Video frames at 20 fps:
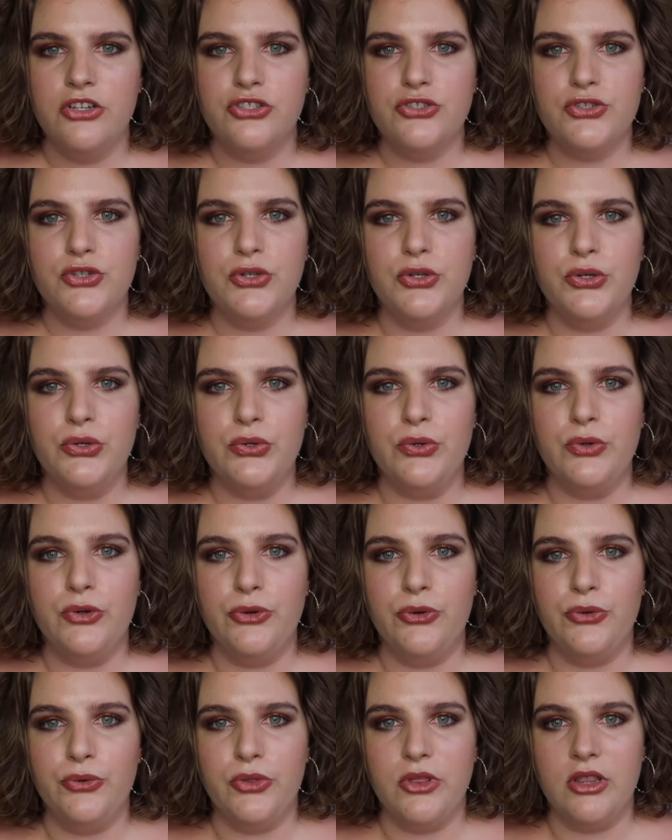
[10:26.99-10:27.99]

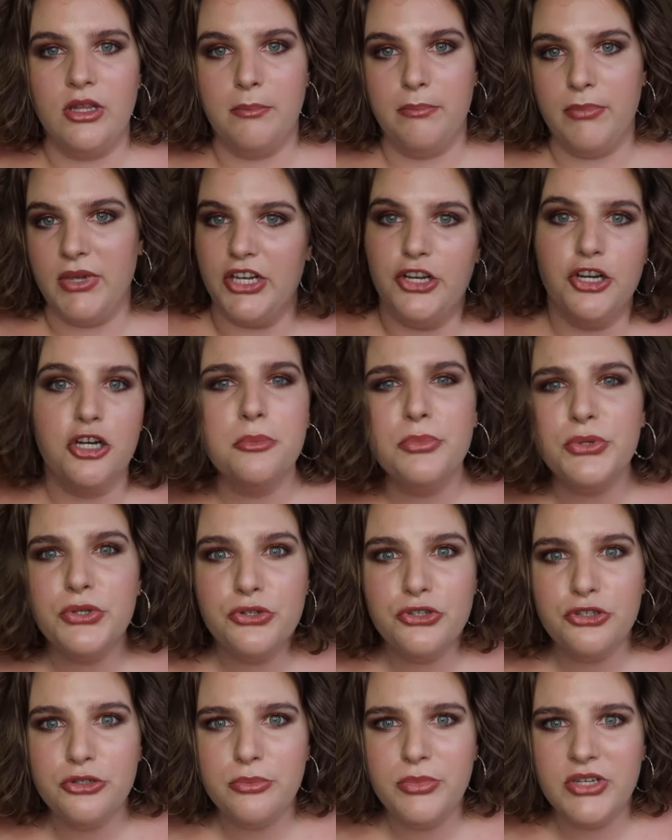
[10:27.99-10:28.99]
to the bigger
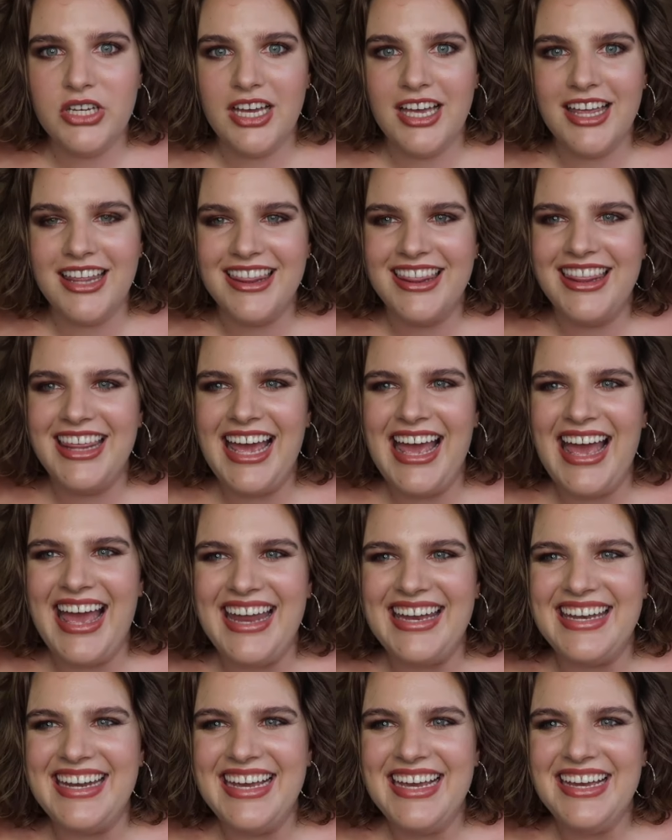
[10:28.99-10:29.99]
boob
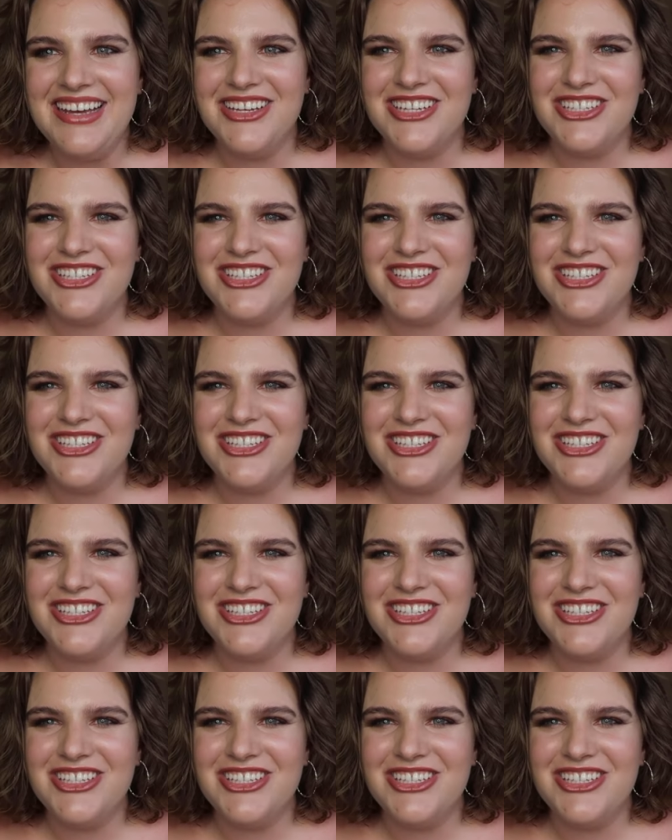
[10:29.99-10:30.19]
than